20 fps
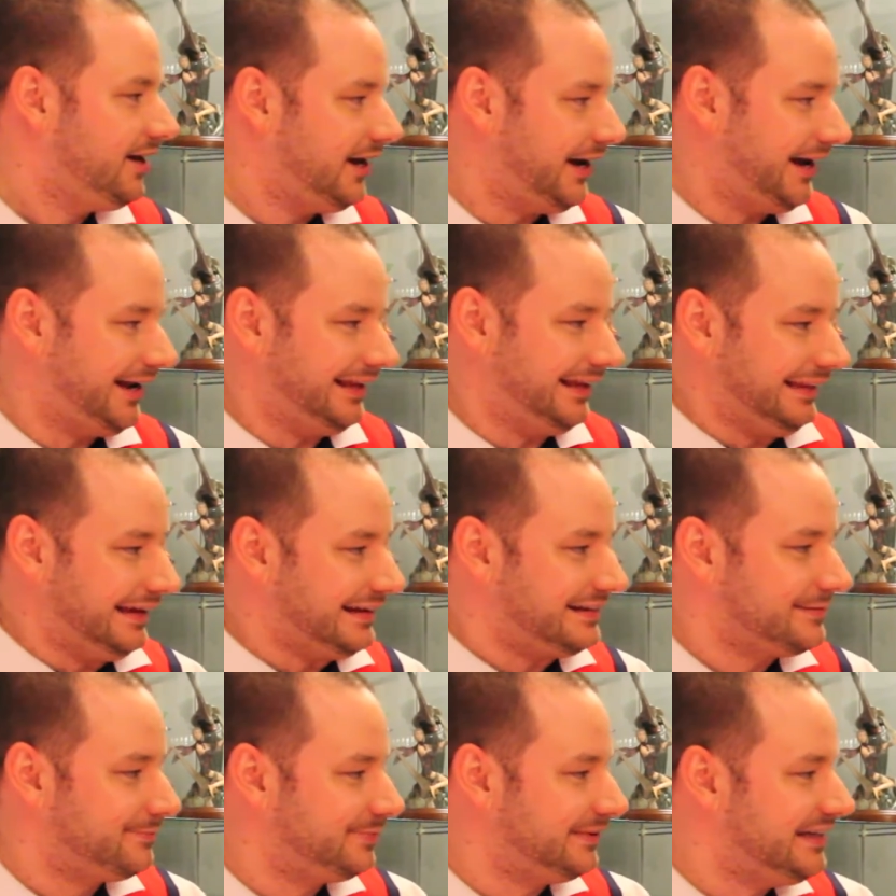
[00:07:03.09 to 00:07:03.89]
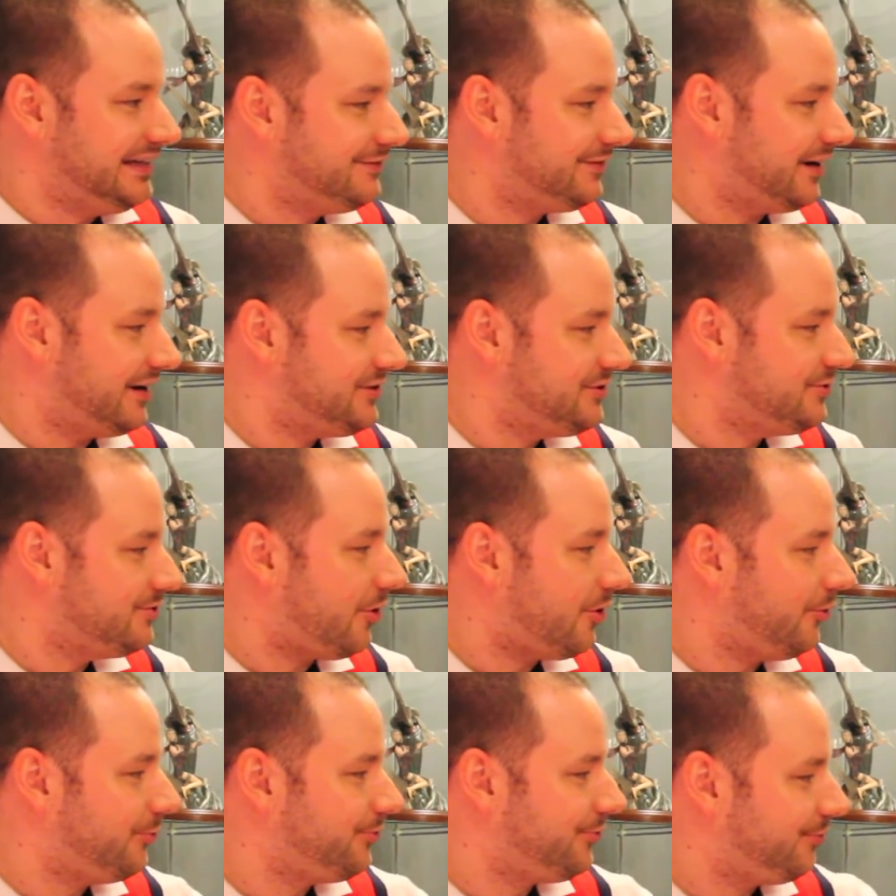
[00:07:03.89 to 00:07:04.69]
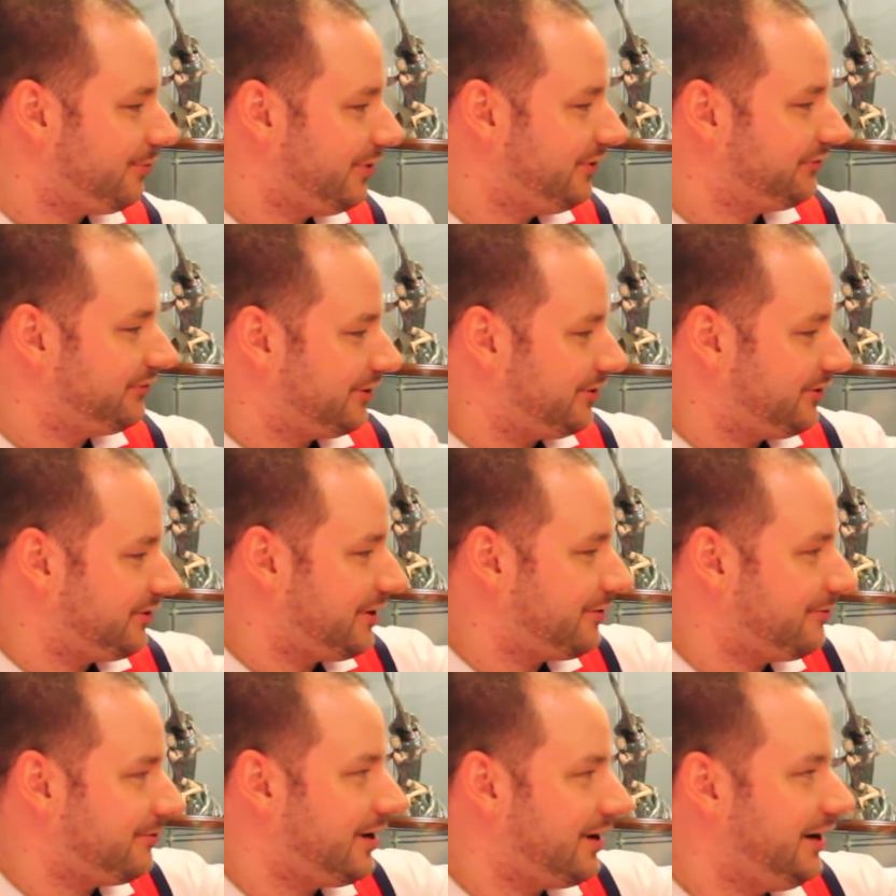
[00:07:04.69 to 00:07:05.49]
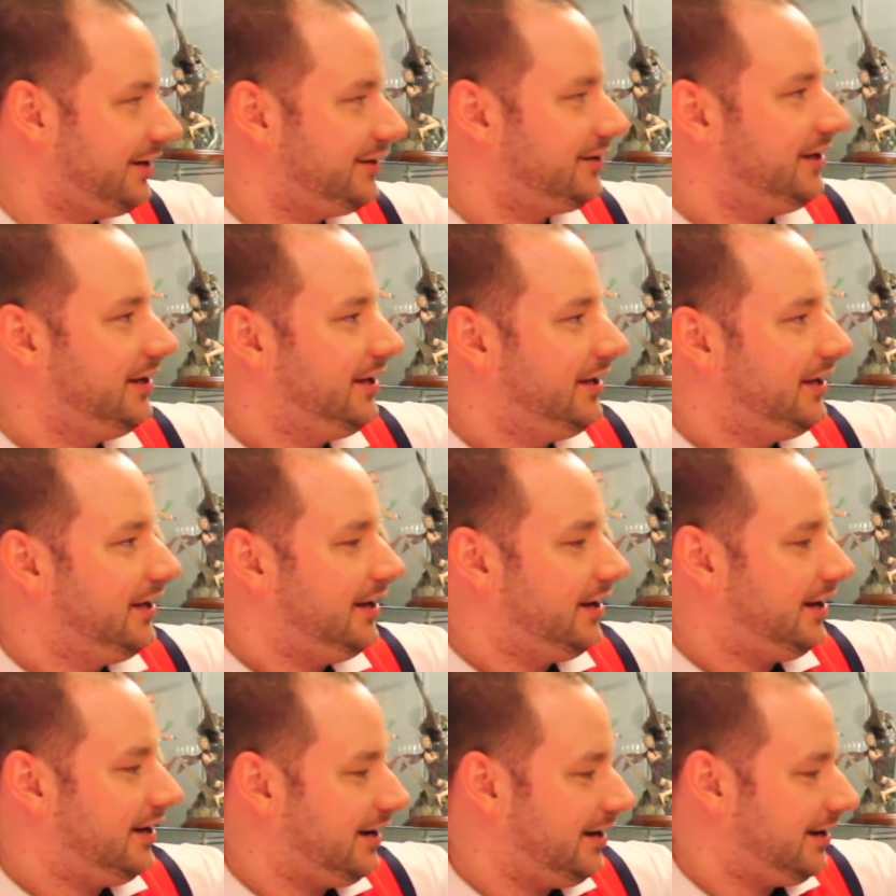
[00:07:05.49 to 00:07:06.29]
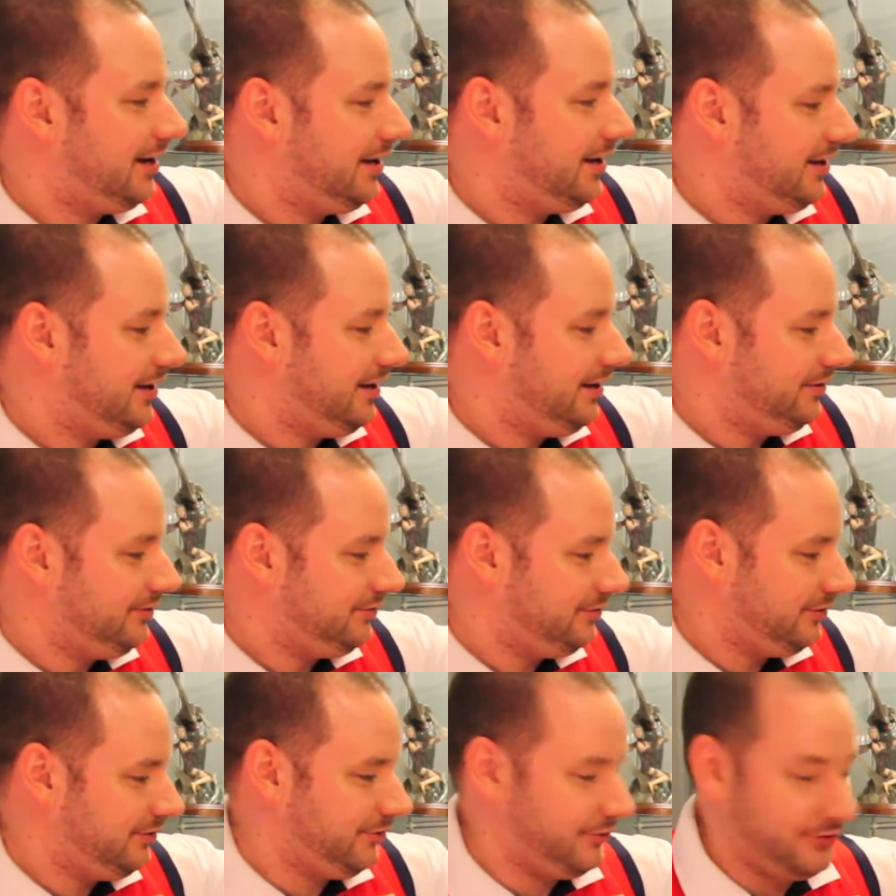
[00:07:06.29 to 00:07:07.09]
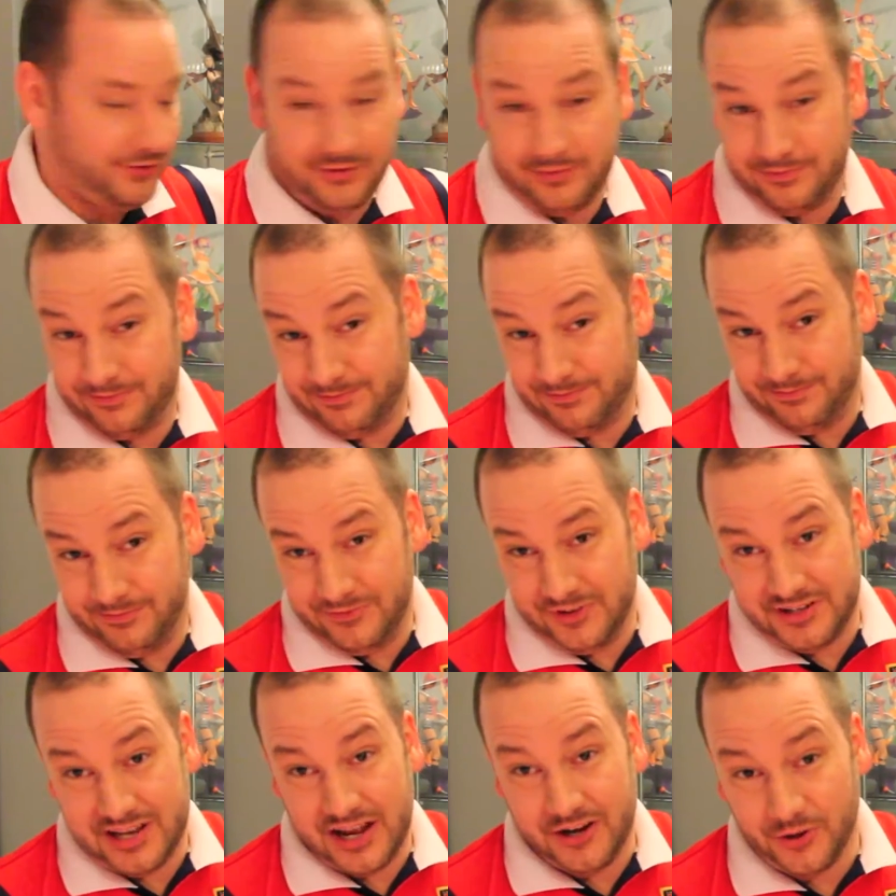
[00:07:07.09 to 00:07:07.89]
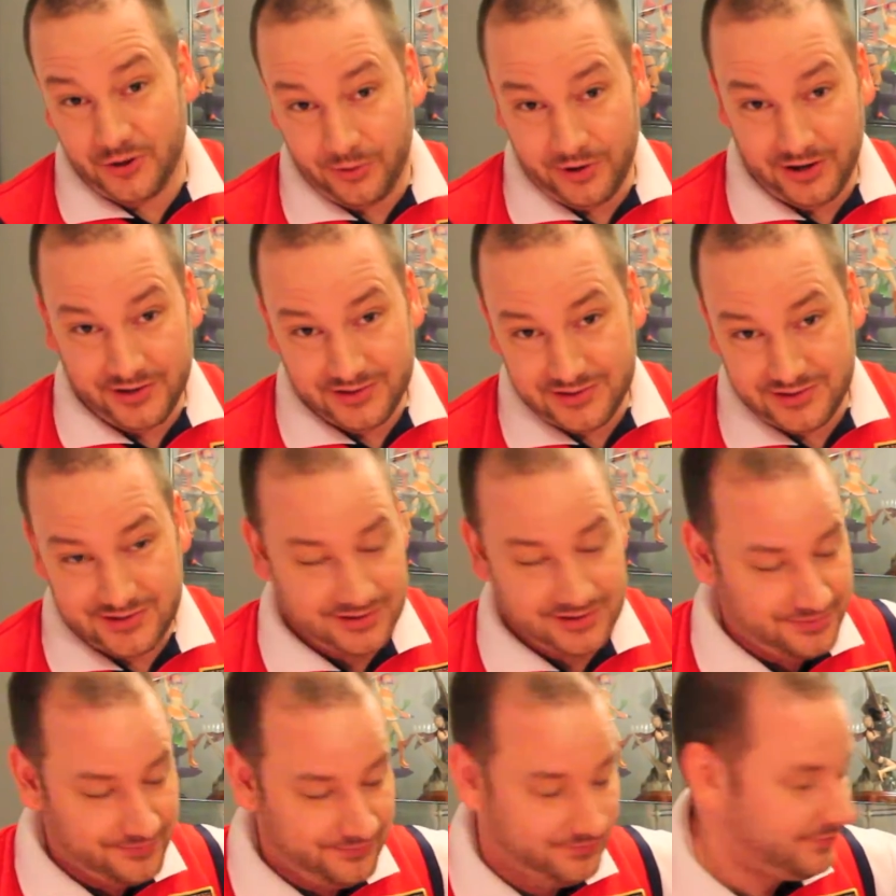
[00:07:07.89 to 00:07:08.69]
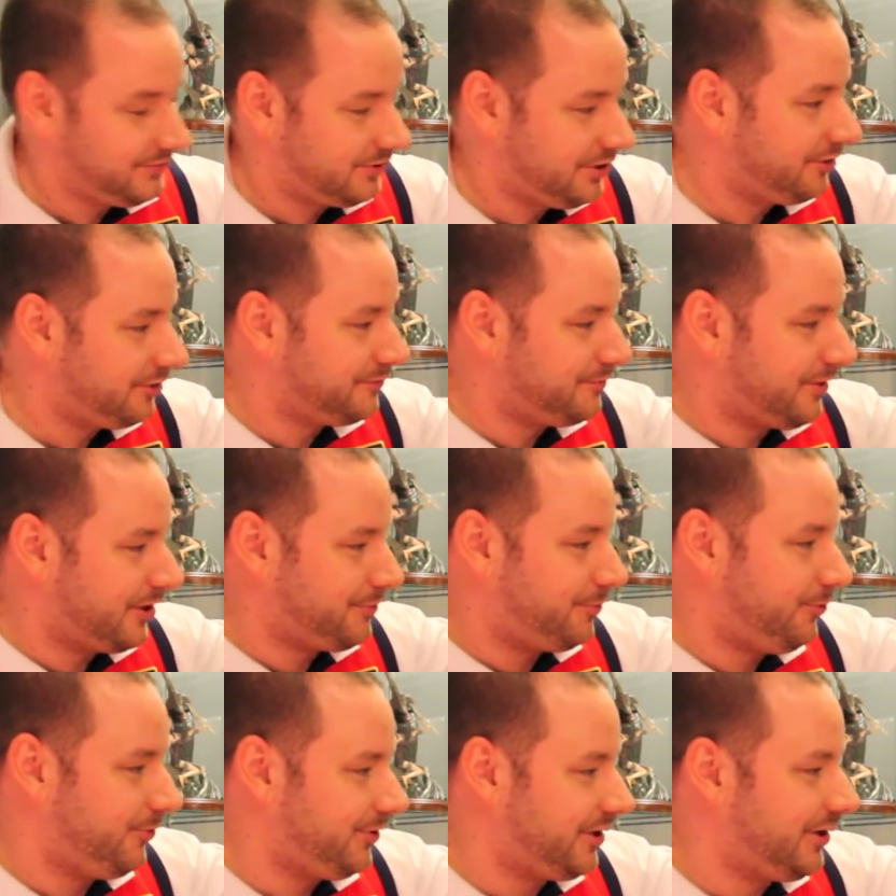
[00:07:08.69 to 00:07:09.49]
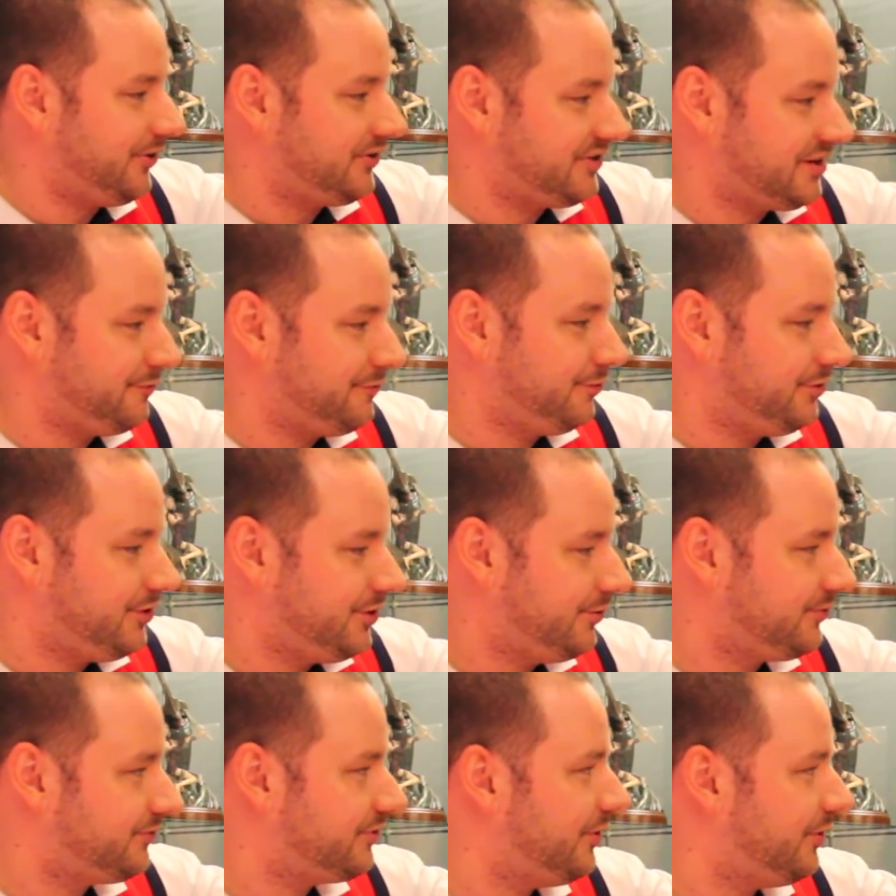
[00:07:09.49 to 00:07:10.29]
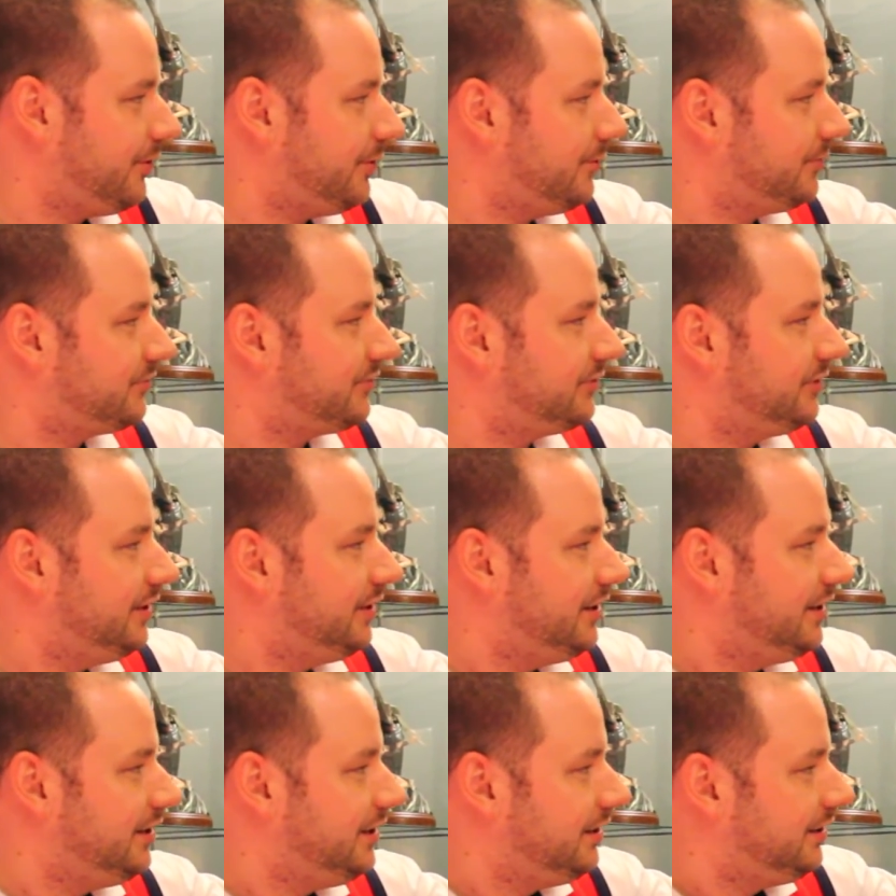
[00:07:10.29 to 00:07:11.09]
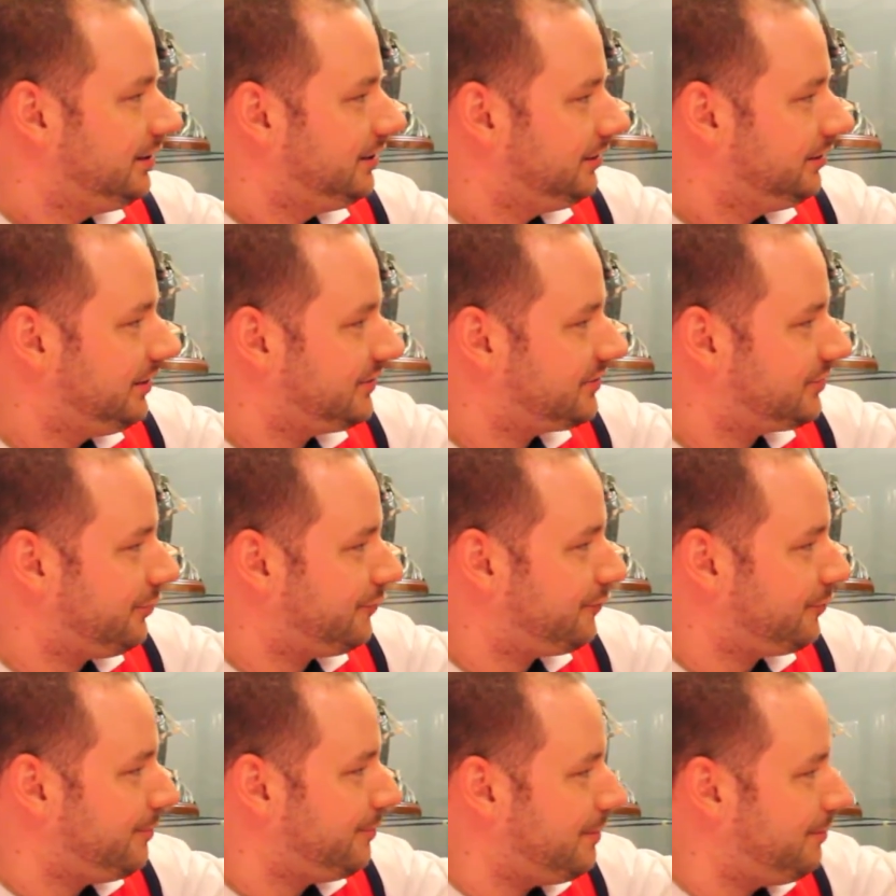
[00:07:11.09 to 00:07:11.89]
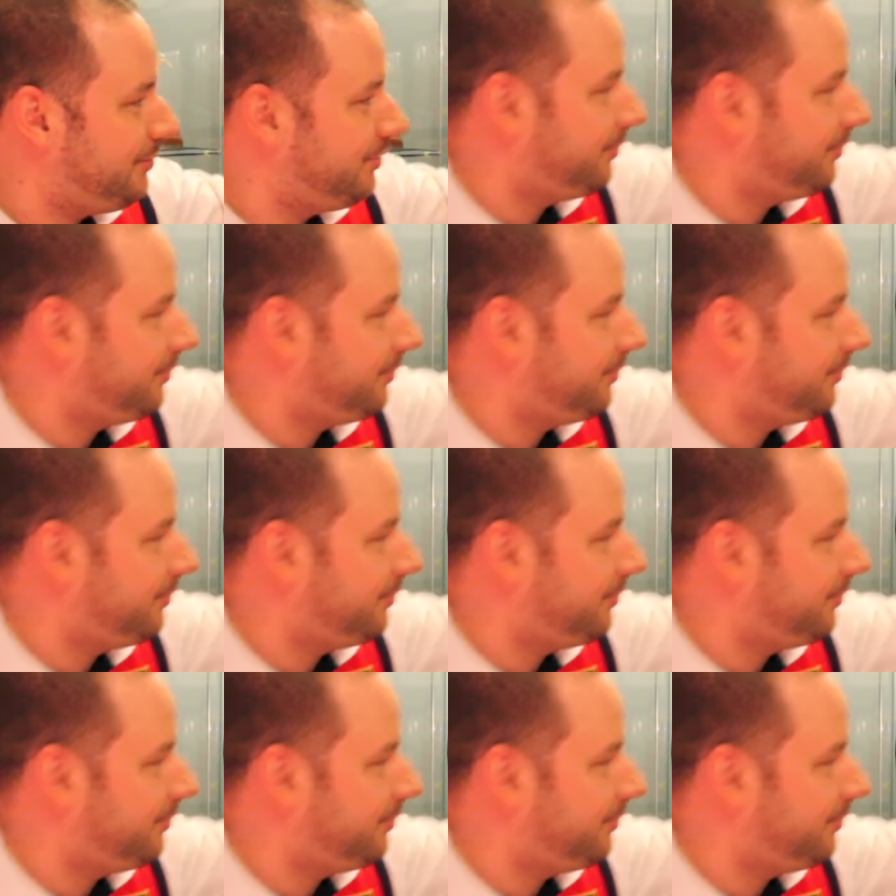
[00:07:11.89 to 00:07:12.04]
And I like to believe I do own the ones that are done right. You know, the Nintendo ones, they don't even bother pulling out because everyone knows those. Let's go for maybe the